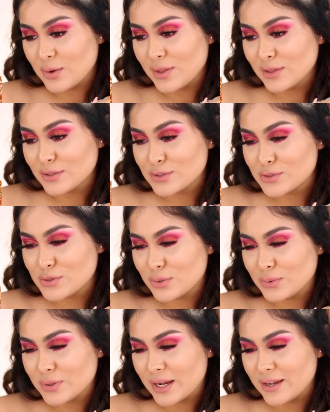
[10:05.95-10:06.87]
Oh, that looks
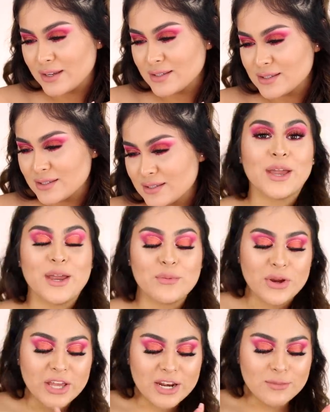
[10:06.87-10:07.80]
so nice. Okay,
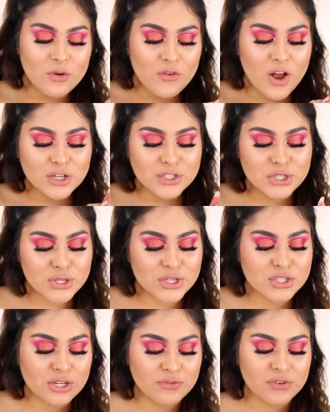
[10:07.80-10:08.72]
we're gonna move on to
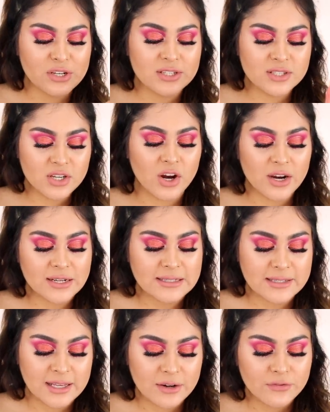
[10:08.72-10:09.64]
the Jeffree Star
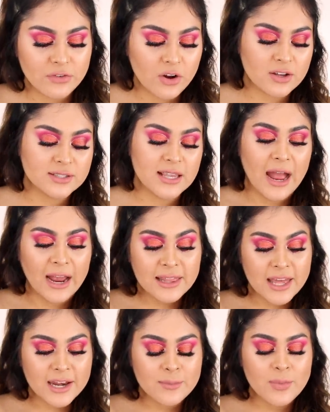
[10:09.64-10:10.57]
Skin Frost
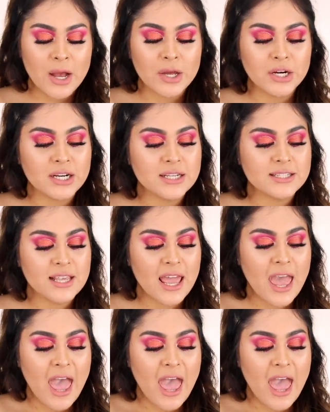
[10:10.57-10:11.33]
Highlighting Powders.